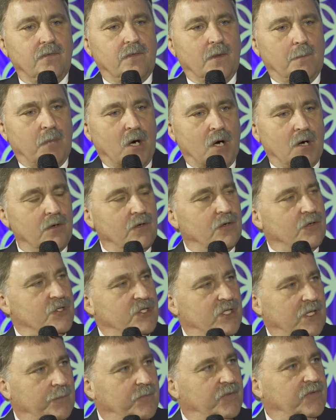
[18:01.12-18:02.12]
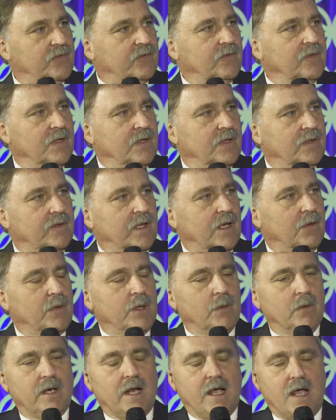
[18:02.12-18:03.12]
the partnerships that
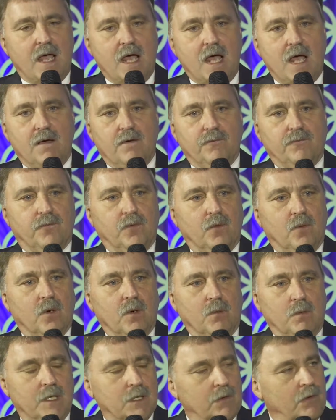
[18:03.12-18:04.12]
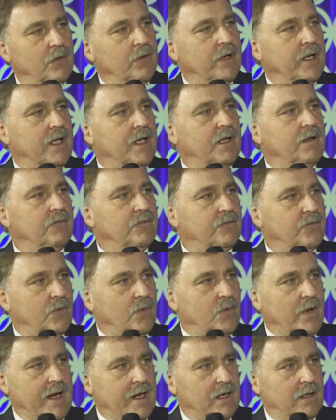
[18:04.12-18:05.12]
we would have for recruiting,
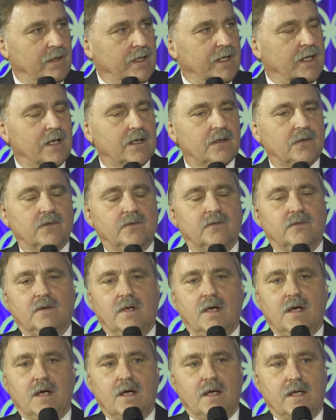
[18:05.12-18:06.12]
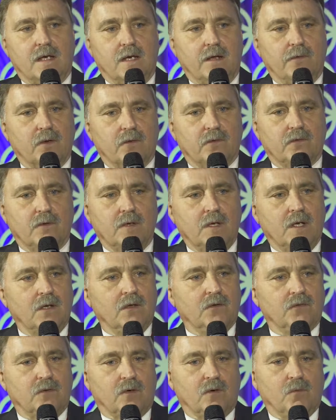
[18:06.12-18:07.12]
for analytics, and other
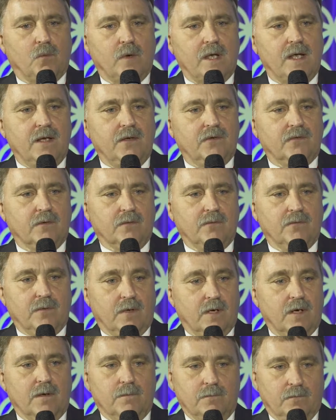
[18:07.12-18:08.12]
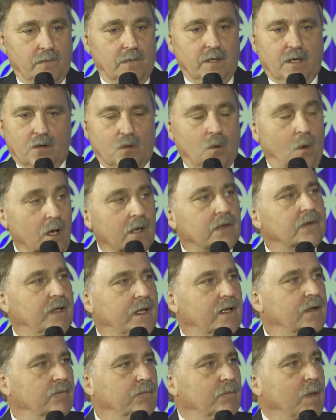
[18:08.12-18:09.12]
sort of ways of
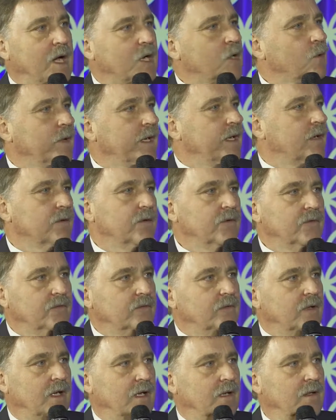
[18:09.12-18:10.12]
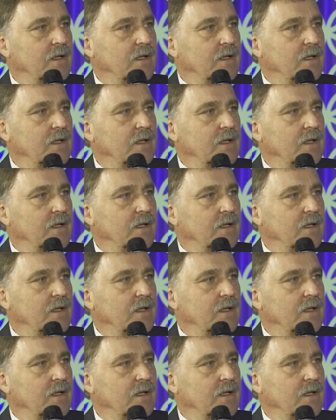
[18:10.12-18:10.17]
qualitative moderators,